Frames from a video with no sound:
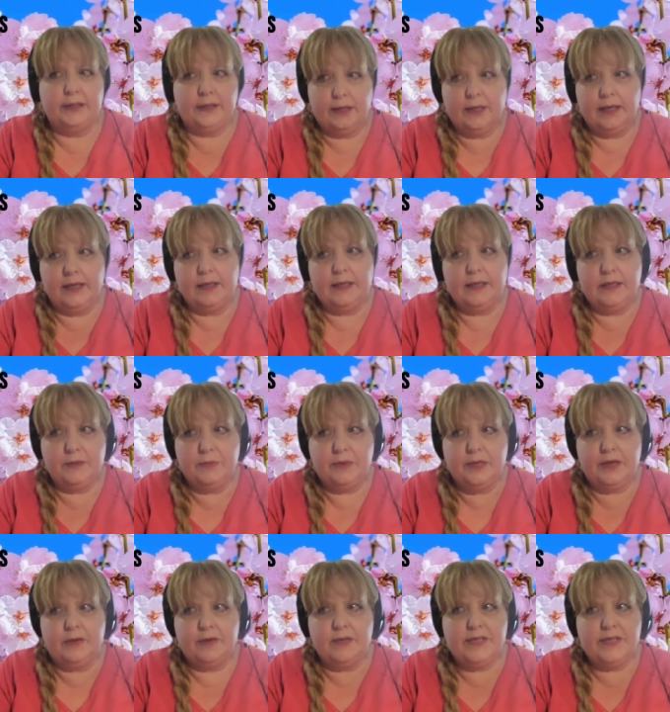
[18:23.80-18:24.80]
and i think
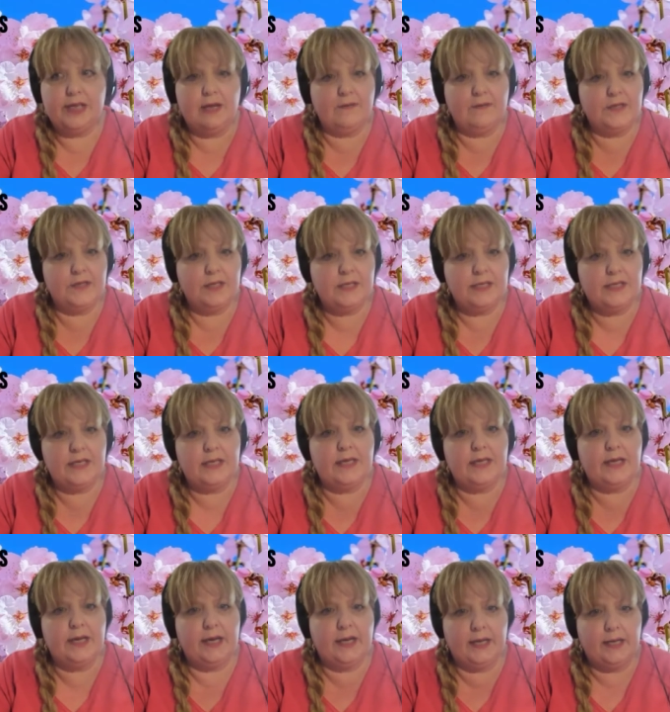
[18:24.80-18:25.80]
we always have to stay
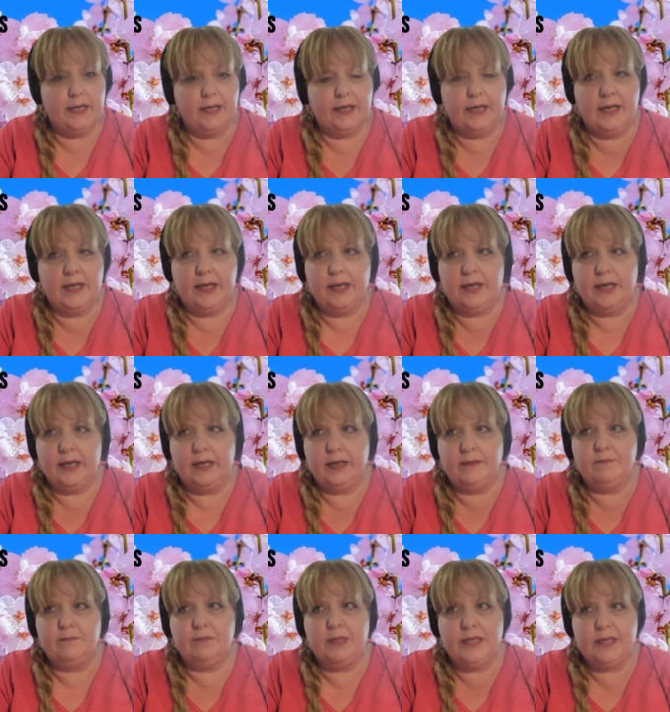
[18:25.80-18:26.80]
ahead and
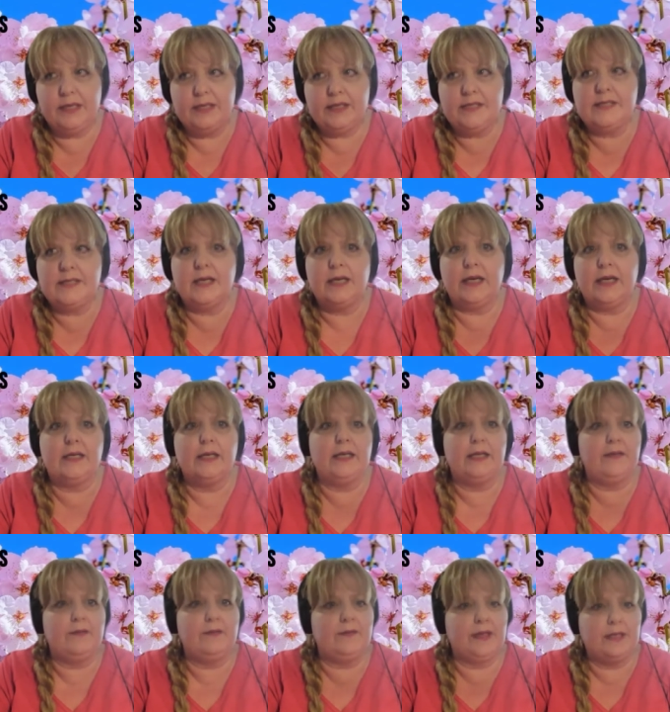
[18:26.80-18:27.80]
it means that
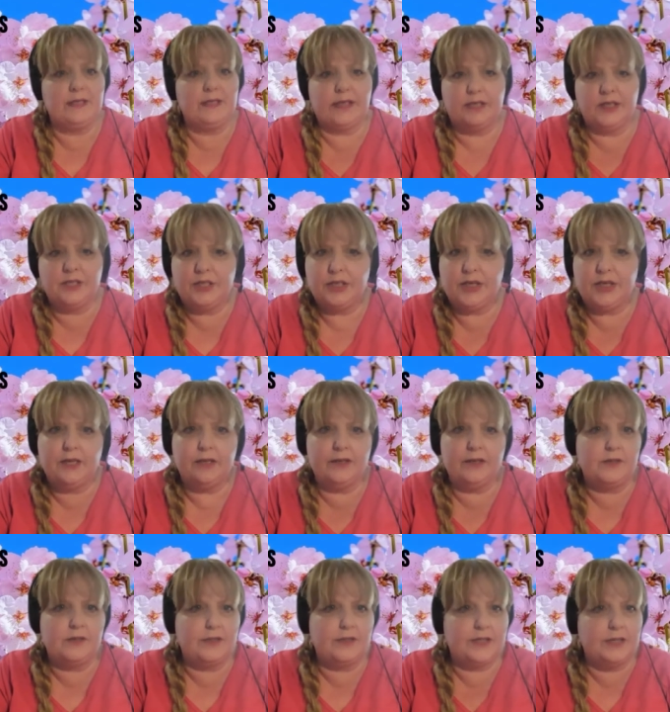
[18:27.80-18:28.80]
even as
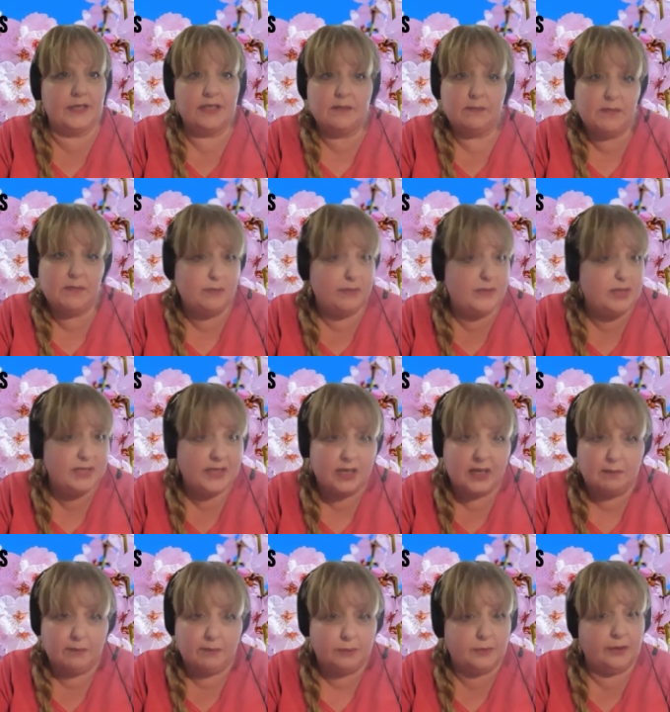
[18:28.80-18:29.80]
educators it doesn't mean we
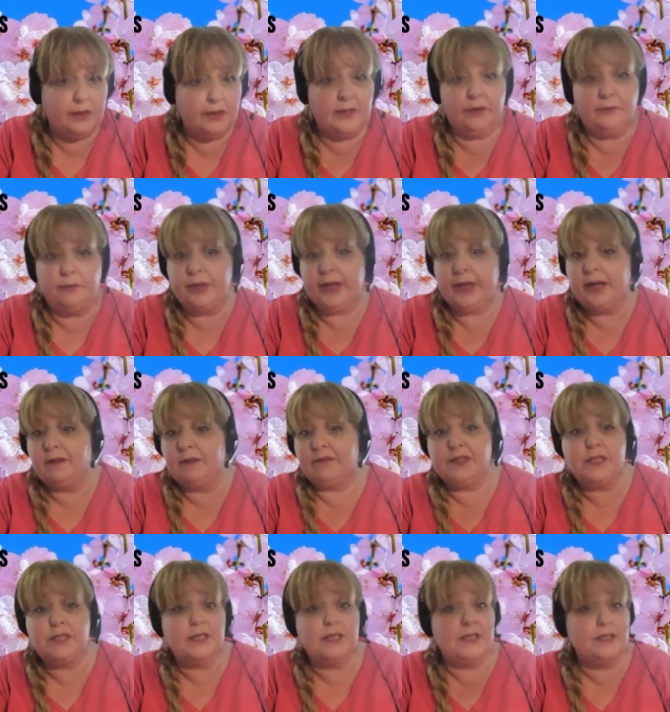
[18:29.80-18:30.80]
stop learning we have
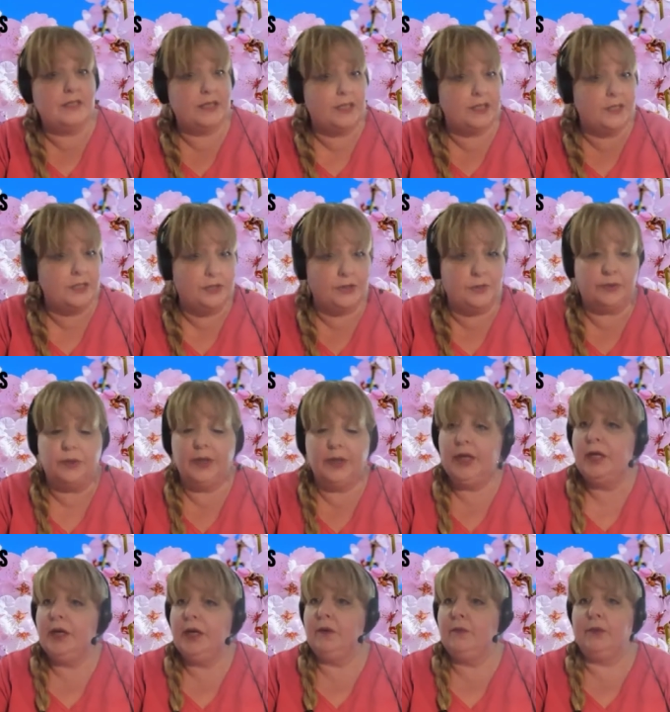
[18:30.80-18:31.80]
to continue
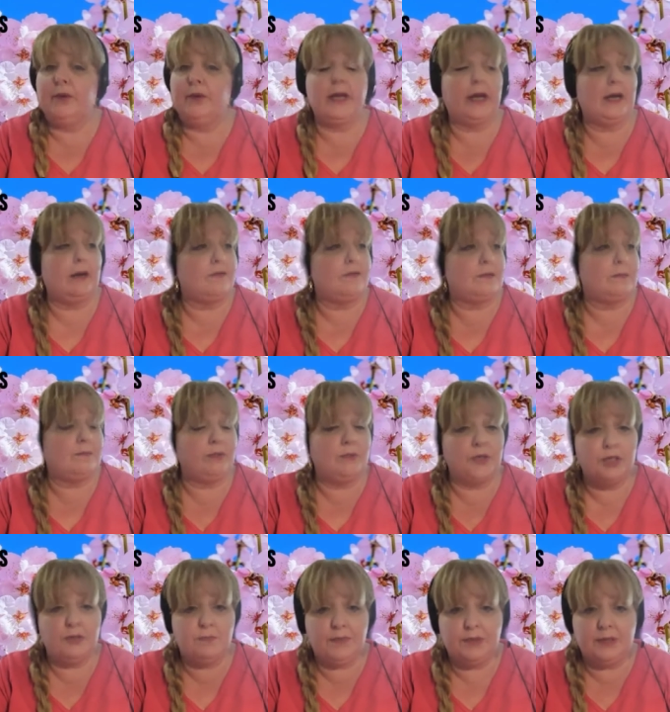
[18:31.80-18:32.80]
we have to
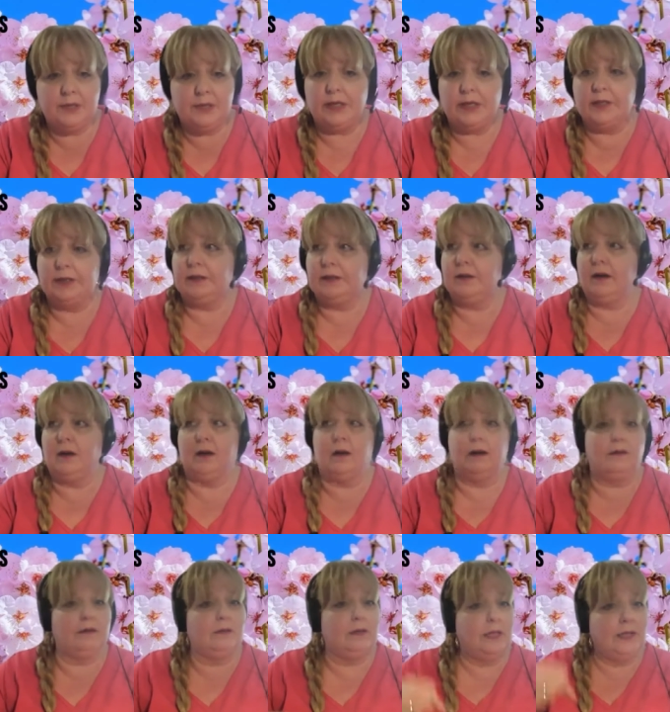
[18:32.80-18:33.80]
push beyond
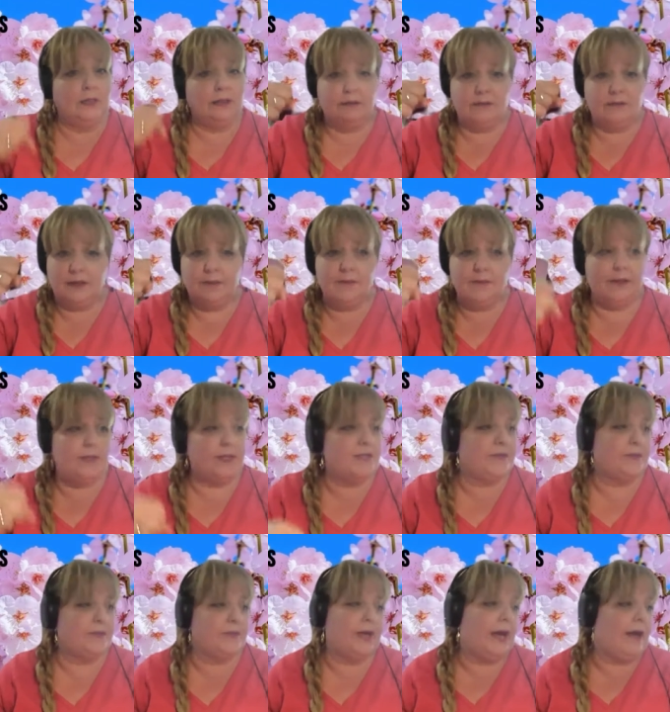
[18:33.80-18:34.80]
our
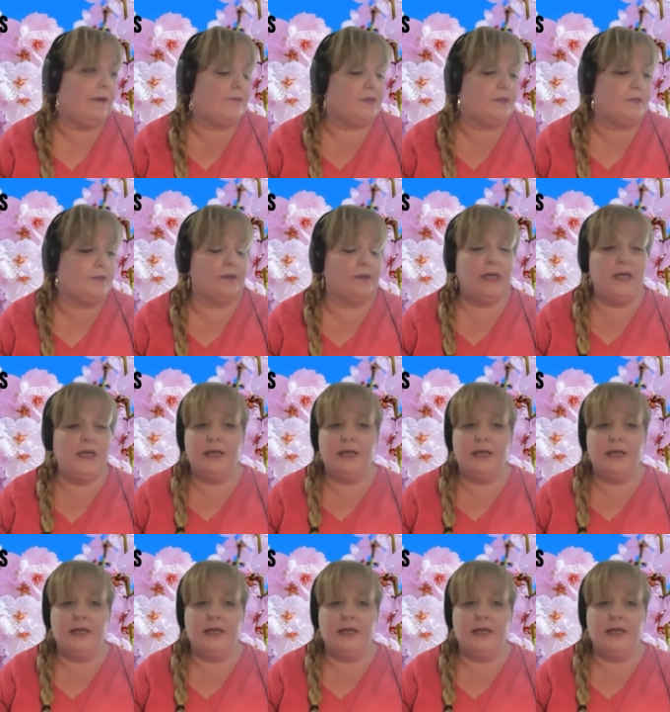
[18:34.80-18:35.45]
limits we have to